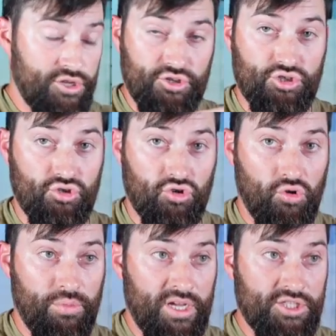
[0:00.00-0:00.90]
you shoot a whole
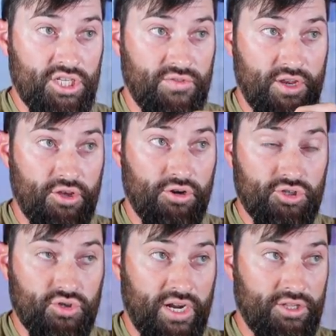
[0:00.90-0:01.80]
bunch, and then you go to
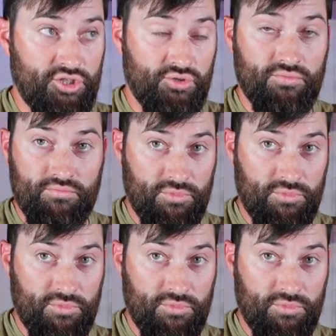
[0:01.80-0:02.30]
try to shoot,